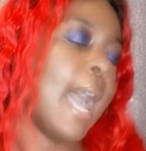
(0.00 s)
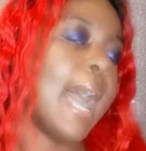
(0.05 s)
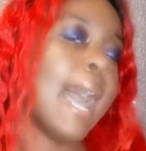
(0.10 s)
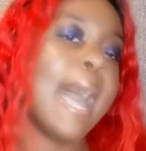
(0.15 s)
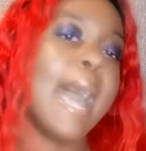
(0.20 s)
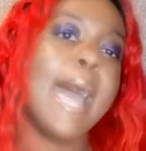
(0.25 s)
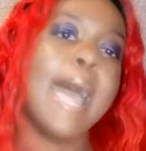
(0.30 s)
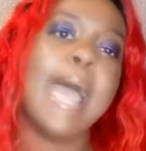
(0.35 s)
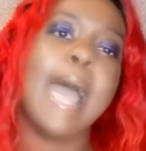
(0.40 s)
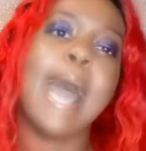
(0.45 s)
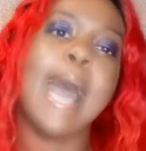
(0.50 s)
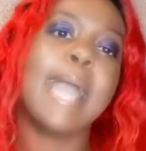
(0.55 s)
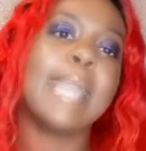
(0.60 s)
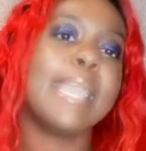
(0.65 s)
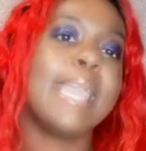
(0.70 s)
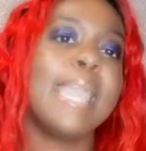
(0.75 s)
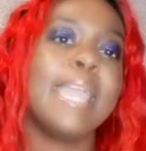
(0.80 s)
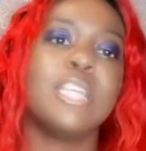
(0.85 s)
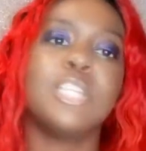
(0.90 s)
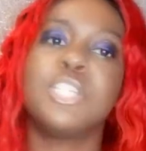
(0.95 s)
I, I
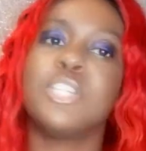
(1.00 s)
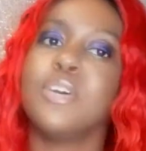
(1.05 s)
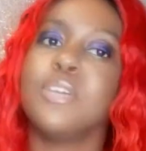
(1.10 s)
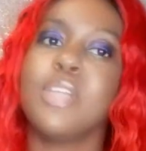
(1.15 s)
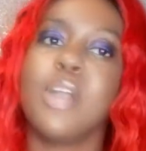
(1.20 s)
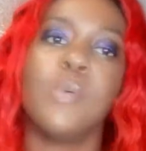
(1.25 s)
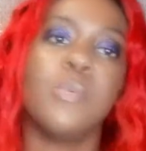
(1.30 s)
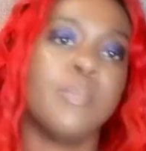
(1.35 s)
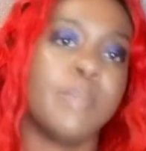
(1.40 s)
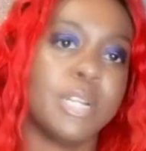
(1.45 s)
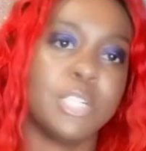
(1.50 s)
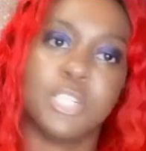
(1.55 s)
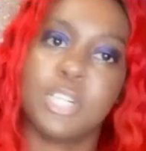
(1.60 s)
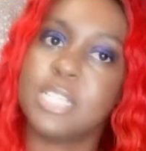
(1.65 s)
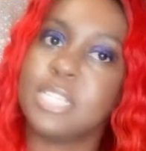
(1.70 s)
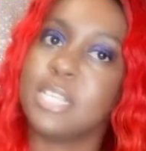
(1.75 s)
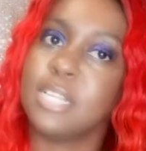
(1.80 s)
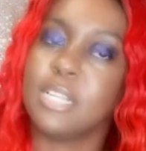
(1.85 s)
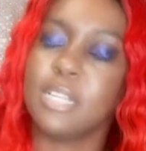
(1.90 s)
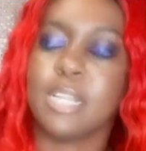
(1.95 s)
can't show y'all what my
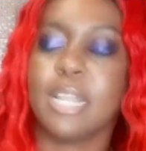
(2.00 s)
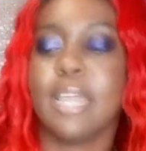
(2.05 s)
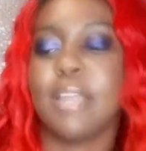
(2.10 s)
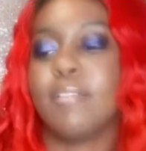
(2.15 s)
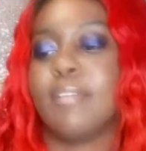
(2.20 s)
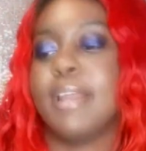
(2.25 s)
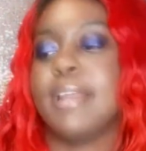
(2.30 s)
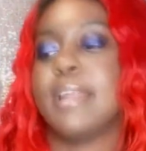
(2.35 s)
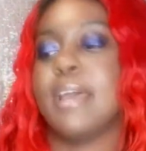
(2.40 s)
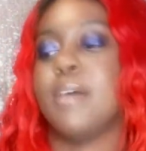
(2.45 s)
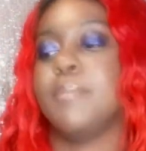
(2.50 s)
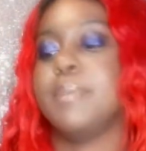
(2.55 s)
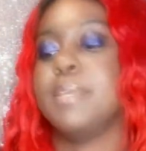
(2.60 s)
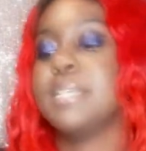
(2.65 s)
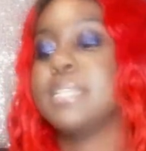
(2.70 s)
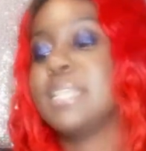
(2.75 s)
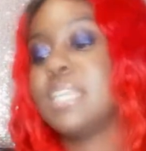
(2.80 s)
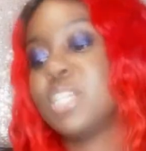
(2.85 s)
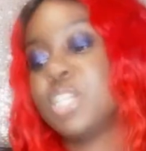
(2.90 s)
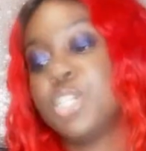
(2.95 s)
dresser look like right now
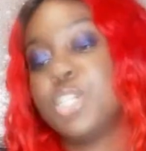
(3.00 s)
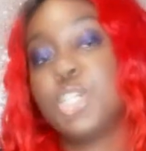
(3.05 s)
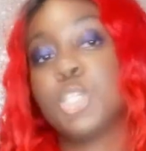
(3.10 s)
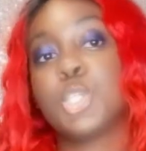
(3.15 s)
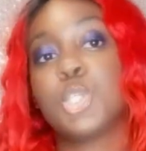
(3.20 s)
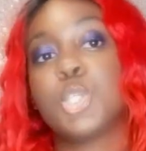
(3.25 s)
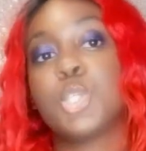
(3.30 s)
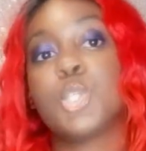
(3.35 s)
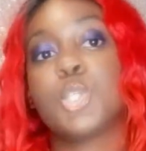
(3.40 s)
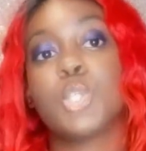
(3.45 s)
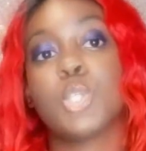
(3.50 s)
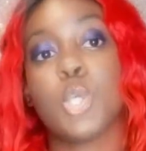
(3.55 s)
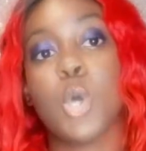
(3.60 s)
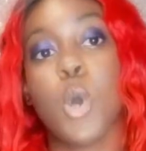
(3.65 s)
because it's just